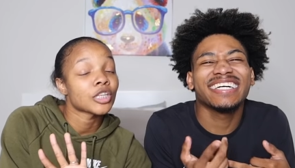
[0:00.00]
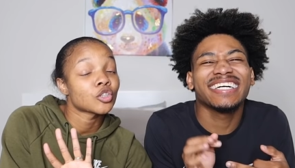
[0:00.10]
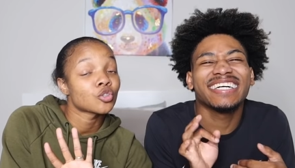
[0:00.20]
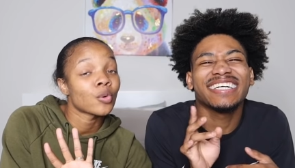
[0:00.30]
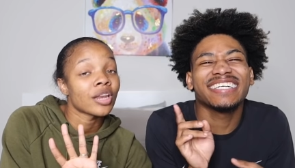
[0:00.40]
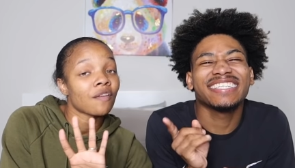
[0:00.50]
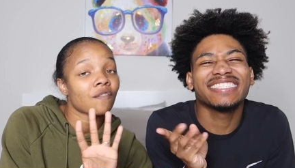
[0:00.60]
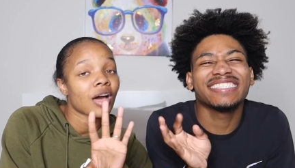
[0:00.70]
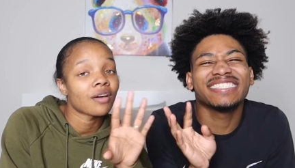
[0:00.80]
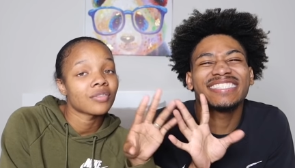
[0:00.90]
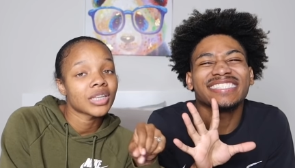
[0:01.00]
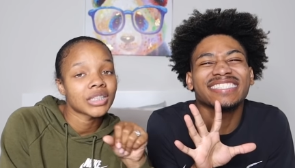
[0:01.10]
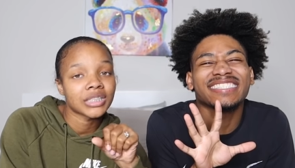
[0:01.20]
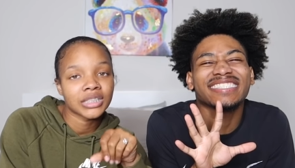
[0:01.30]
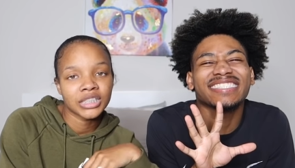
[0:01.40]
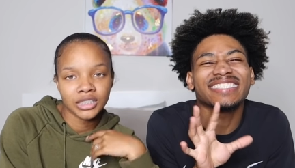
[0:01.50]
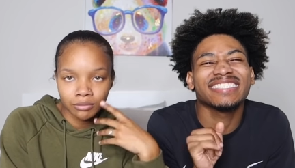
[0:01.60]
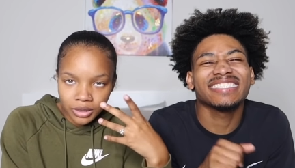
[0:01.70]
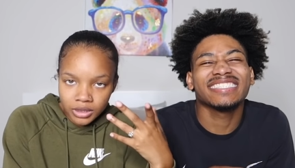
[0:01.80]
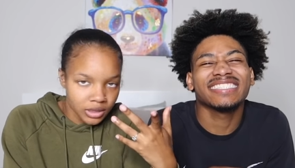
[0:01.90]
Speaker 1: the 25 kisses.
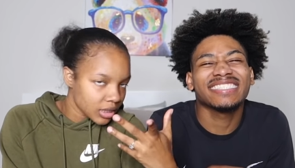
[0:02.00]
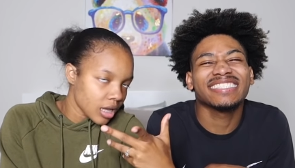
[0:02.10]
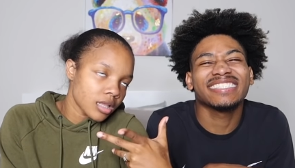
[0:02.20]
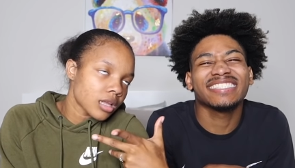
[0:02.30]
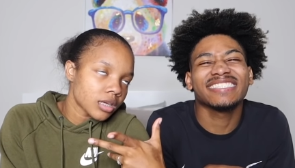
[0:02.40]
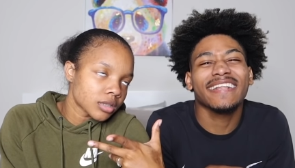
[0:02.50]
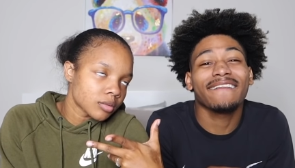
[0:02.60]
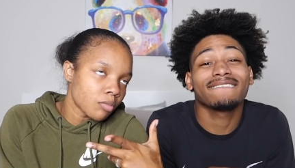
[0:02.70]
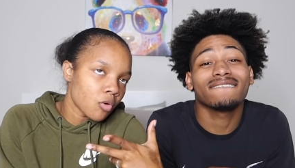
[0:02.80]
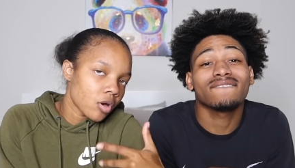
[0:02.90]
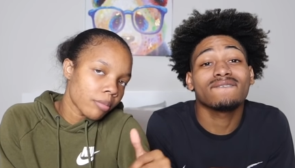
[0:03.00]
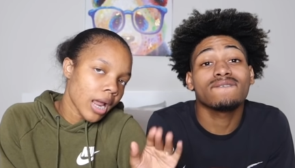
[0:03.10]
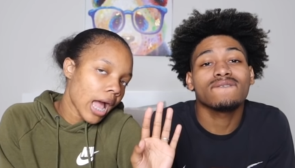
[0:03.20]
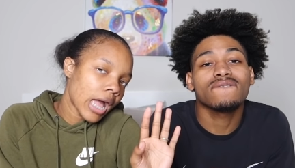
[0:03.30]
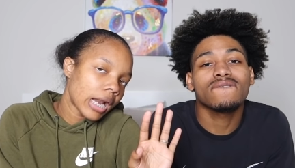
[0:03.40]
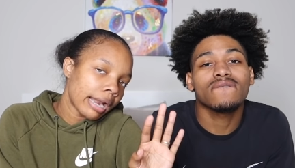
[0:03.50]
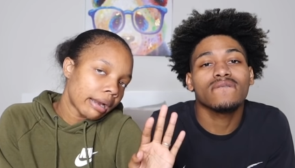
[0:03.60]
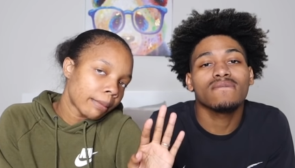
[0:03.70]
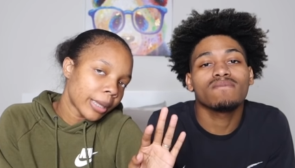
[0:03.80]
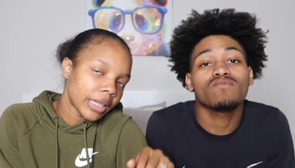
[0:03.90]
Jimmie's saying that it's more, but I don't
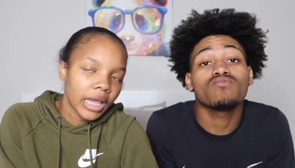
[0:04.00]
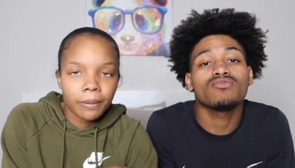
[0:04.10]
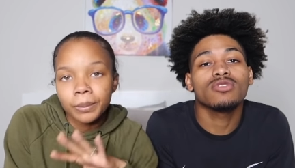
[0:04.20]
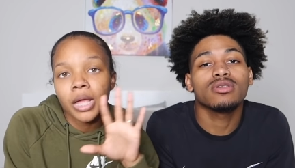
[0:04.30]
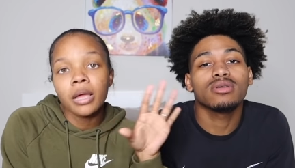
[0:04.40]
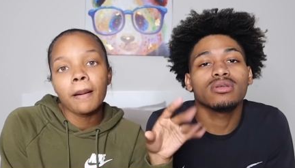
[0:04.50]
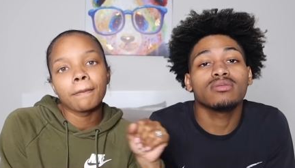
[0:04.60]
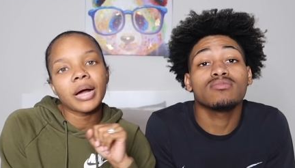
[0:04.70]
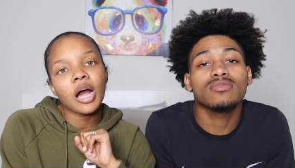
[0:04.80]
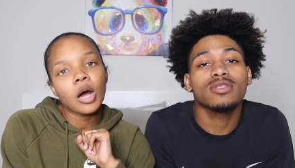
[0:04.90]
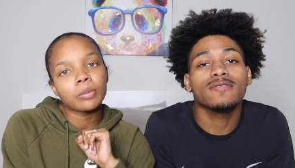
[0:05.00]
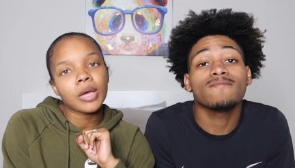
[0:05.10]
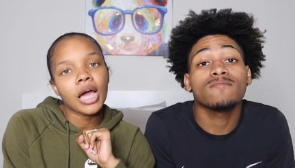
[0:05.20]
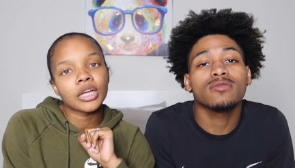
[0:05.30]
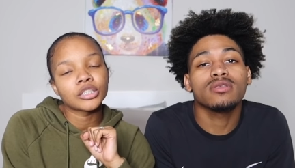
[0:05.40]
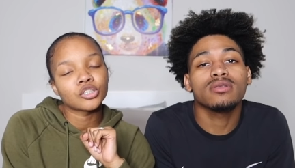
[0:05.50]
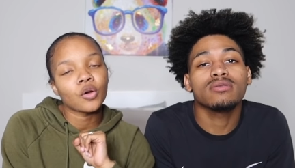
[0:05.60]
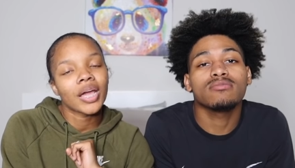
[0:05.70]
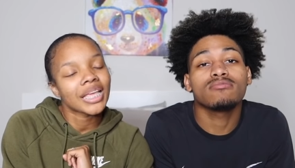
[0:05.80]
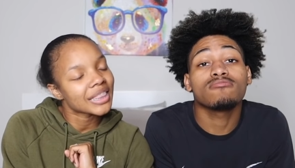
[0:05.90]
know about that. But I hope y'all
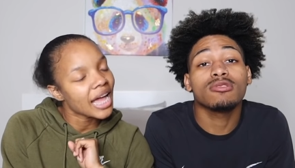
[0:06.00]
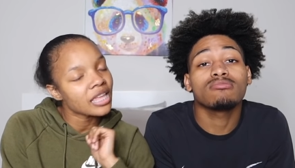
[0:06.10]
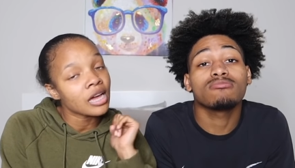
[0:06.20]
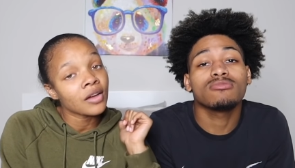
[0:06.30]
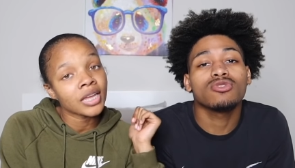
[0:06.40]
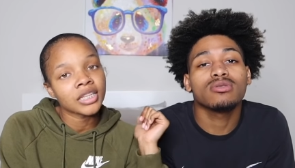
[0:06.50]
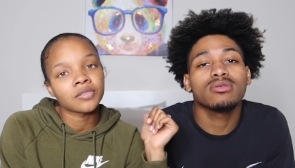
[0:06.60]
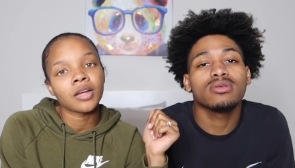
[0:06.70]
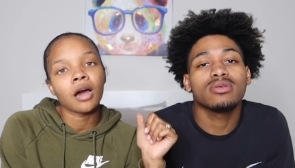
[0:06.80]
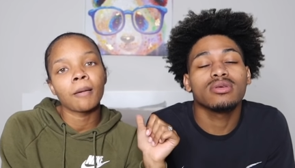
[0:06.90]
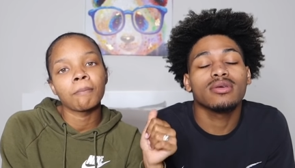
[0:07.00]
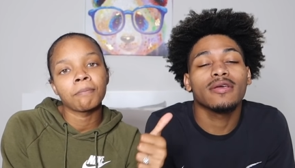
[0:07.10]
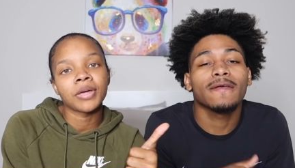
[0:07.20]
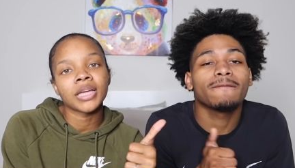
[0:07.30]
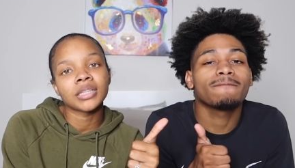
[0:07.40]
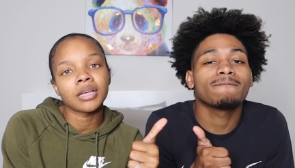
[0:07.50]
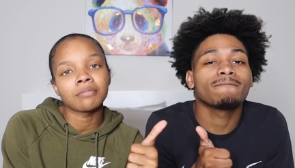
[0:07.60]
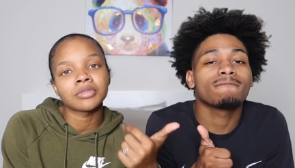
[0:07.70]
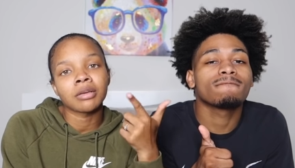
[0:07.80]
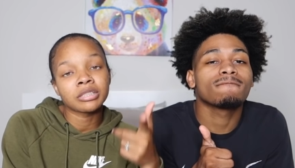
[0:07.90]
enjoyed that. Y'all gonna give you a big
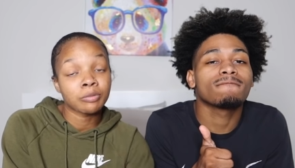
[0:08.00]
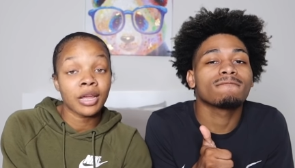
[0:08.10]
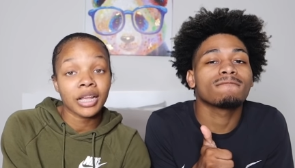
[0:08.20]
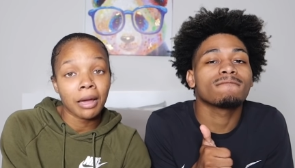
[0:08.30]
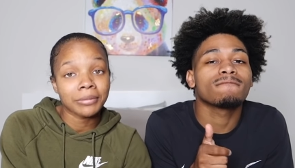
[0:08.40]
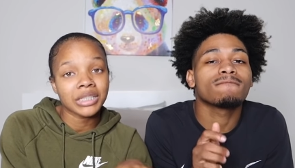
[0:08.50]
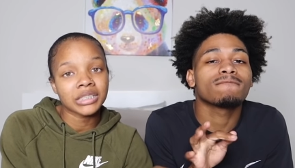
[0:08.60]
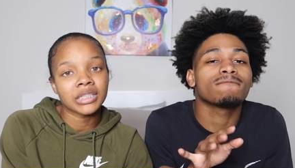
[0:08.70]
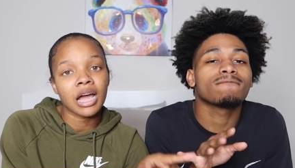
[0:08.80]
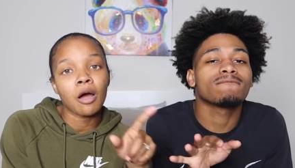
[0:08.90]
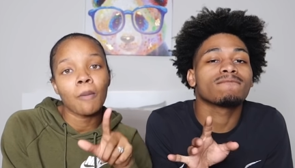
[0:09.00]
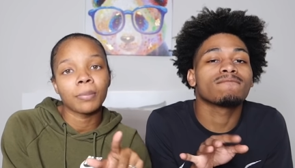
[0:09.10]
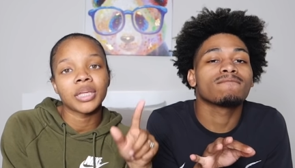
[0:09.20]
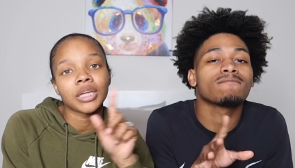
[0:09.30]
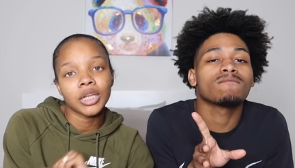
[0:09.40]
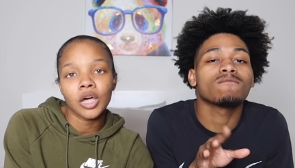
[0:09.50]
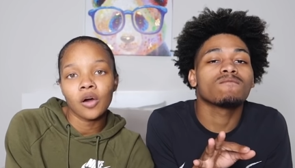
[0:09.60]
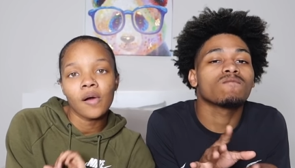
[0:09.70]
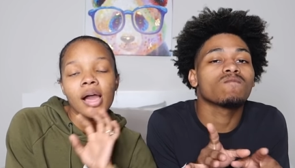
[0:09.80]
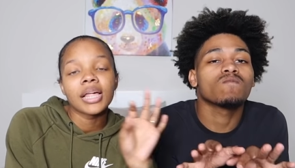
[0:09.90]
thumbs up. Spam the comment section down
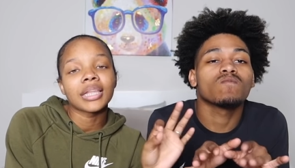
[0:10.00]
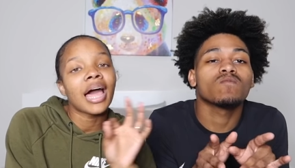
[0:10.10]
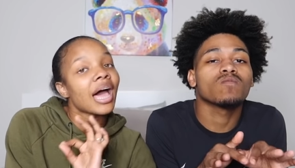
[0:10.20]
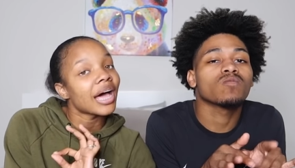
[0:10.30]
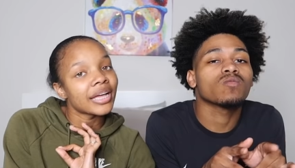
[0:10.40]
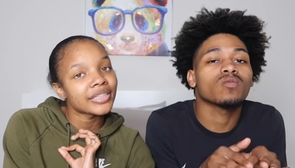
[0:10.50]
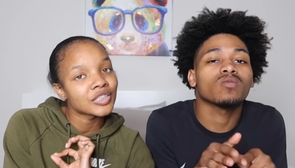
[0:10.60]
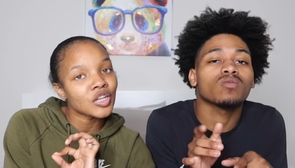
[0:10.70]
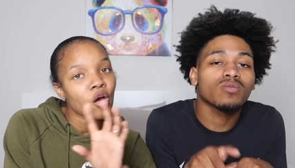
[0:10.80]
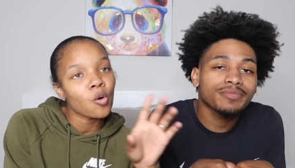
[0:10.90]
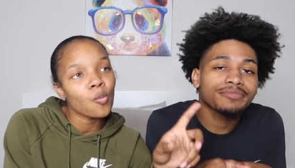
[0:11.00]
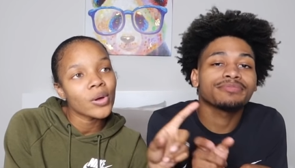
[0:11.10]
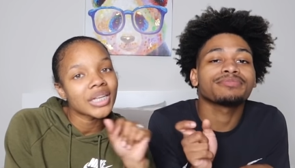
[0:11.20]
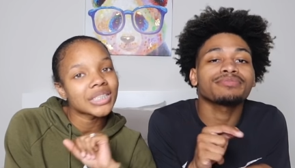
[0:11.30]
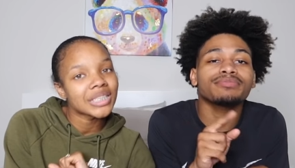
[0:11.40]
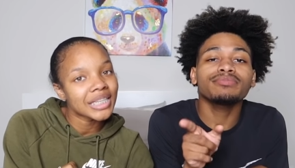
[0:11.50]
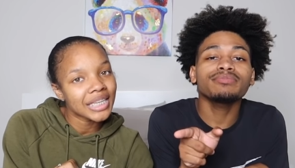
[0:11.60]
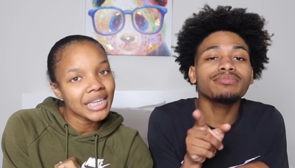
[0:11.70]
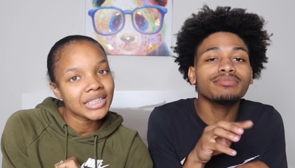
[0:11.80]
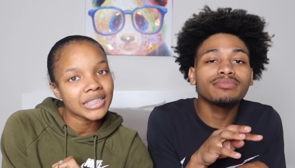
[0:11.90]
below. Let us know which
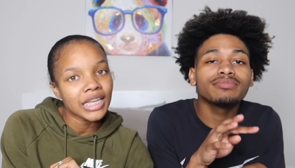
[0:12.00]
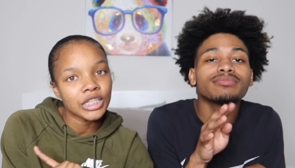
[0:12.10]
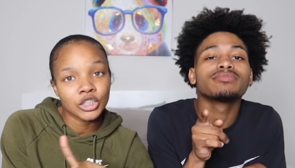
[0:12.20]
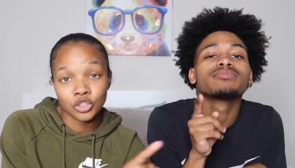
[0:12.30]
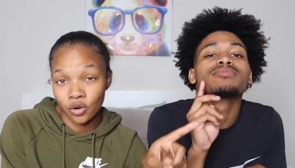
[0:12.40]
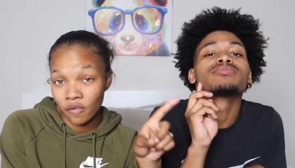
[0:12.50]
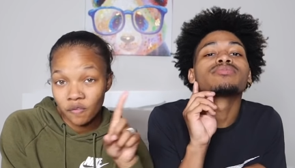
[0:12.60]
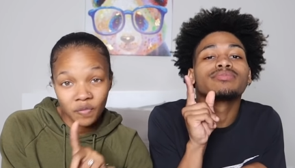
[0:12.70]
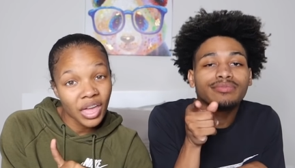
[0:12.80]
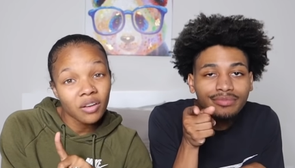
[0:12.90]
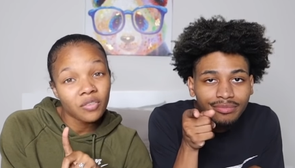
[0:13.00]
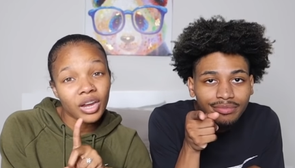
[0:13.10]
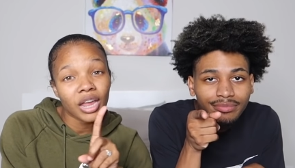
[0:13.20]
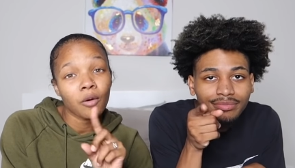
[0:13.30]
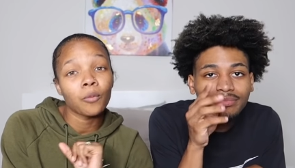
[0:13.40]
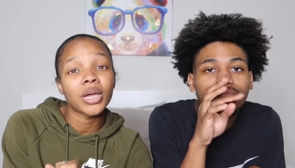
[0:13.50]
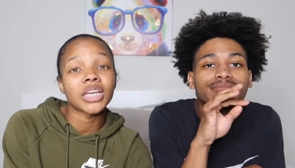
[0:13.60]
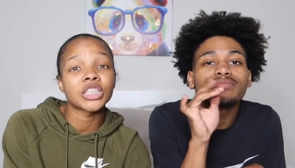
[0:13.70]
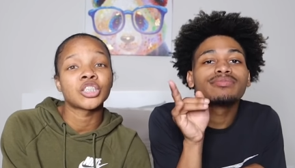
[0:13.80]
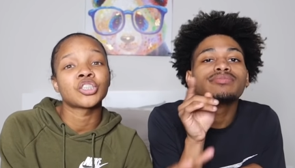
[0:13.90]
kiss is your favorite and what
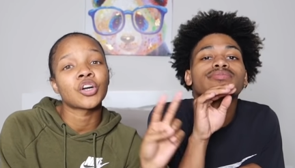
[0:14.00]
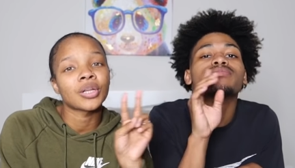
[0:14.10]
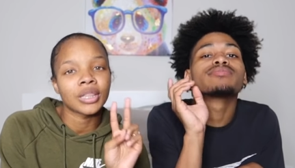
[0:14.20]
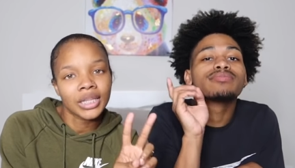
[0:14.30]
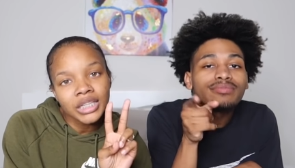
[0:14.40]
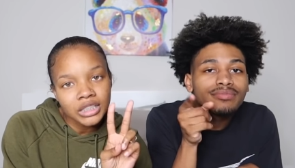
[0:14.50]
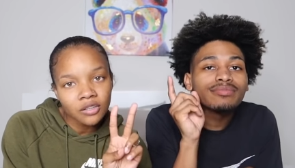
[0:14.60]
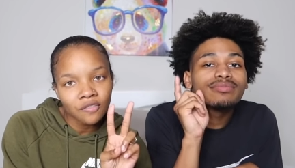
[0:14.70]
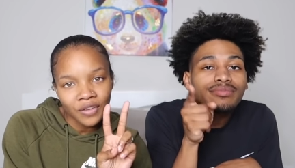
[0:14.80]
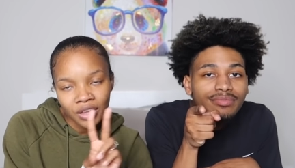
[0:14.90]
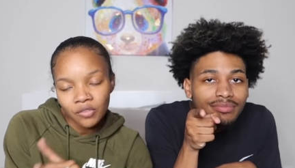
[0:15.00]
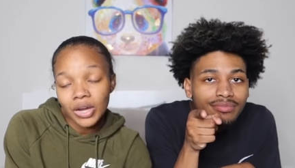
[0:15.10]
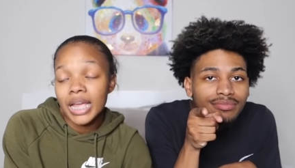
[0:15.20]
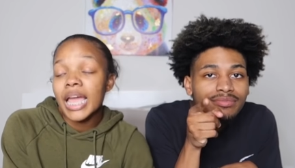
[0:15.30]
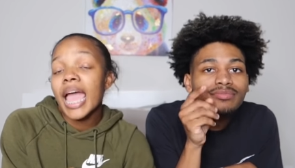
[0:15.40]
is your least favorite.